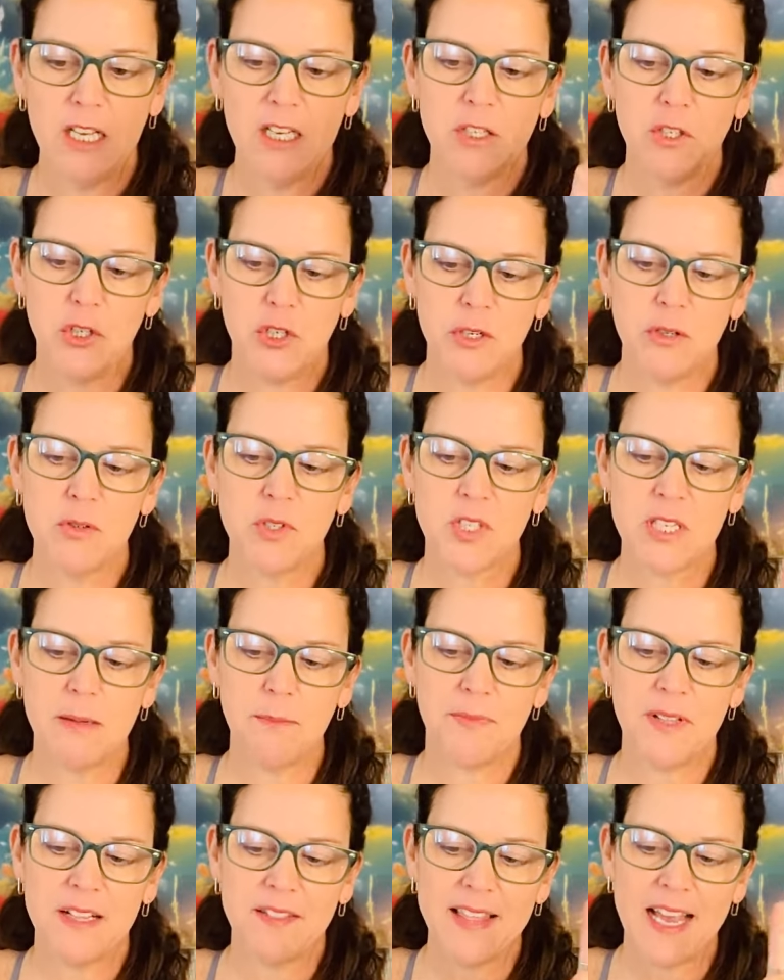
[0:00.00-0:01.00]
Do
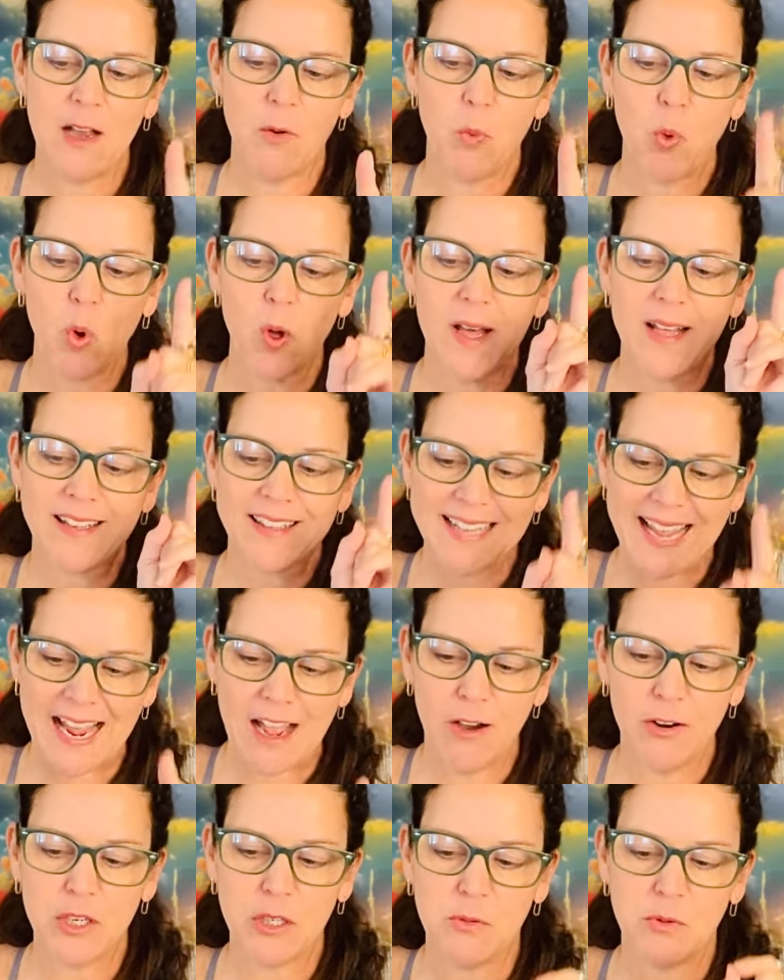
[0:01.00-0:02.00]
something that will
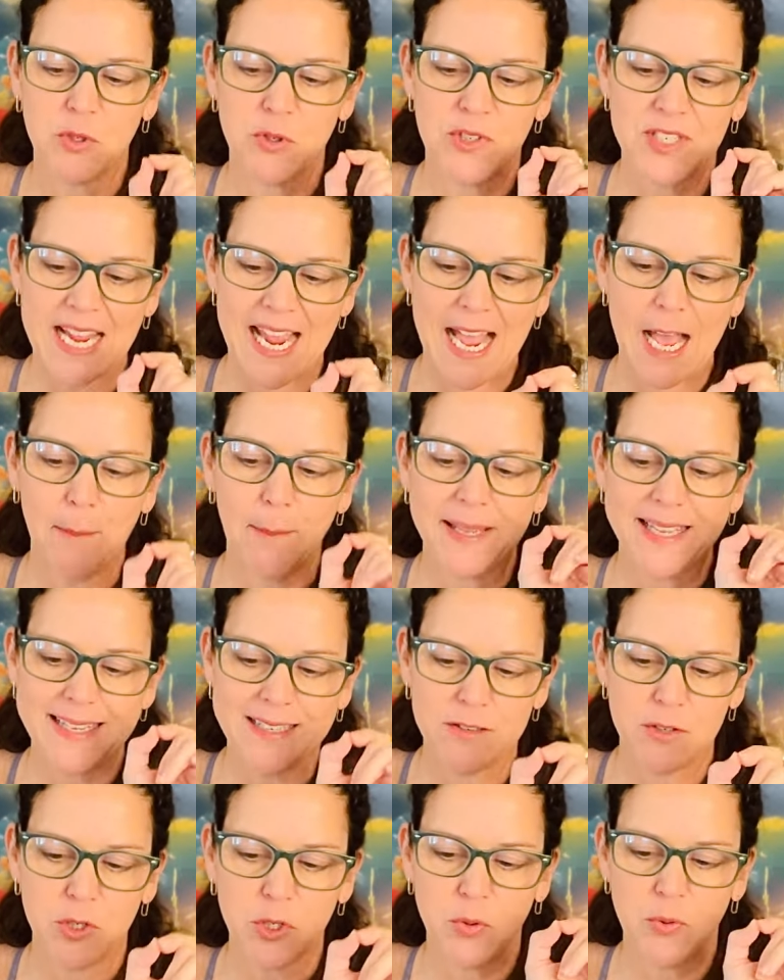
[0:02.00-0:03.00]
allow you to tap
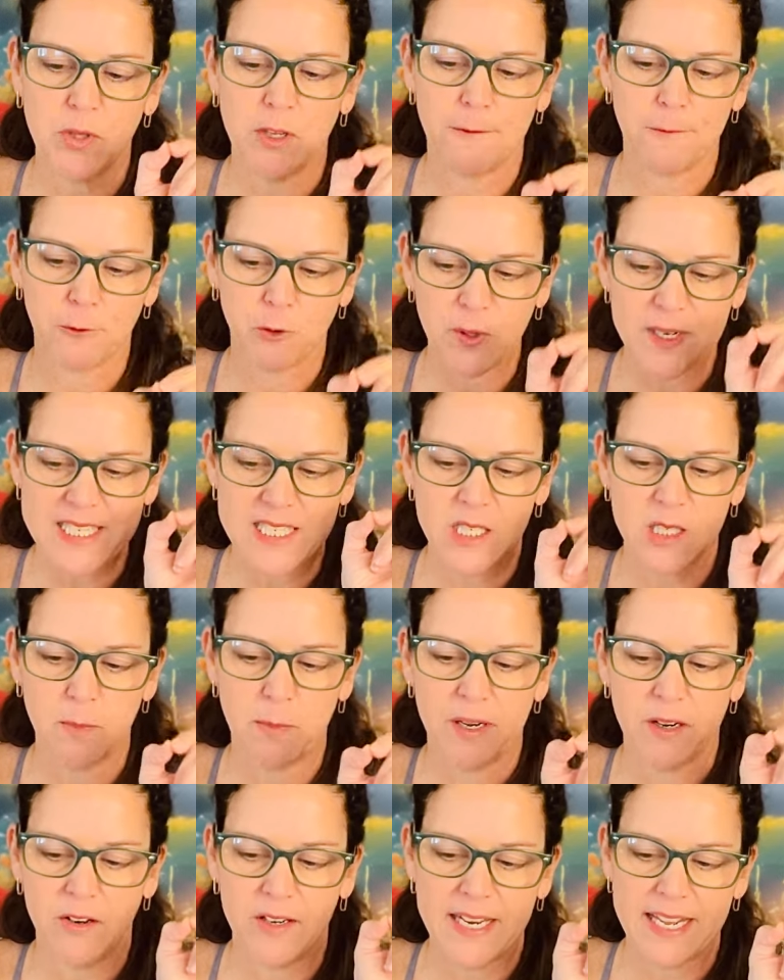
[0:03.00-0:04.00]
into the free
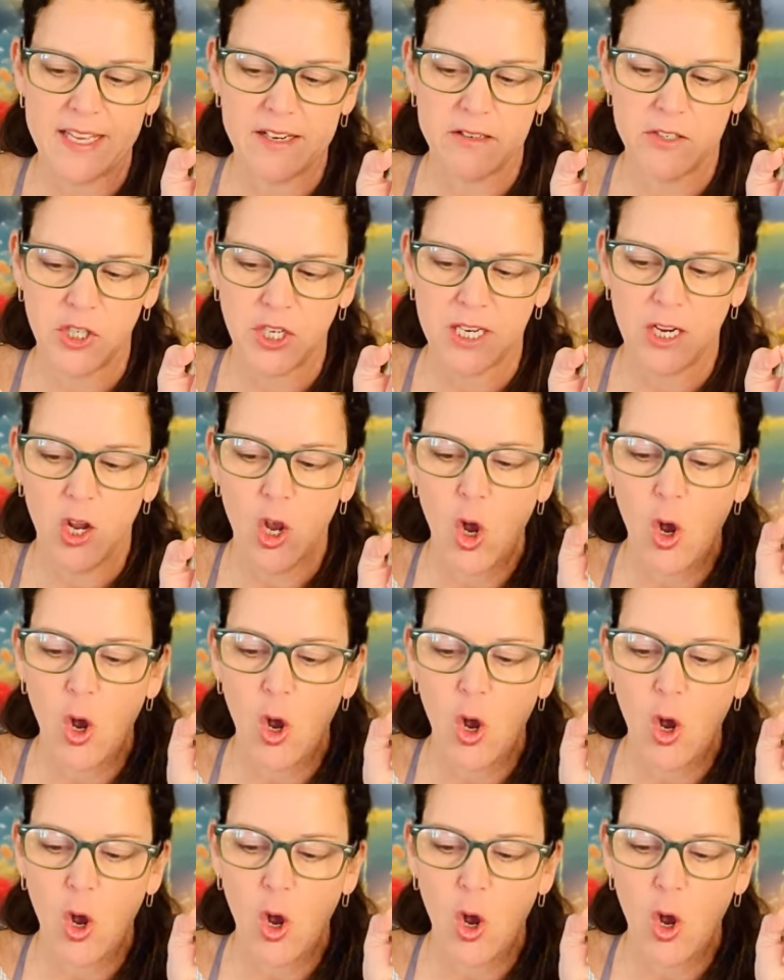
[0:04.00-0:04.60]
spirit energy.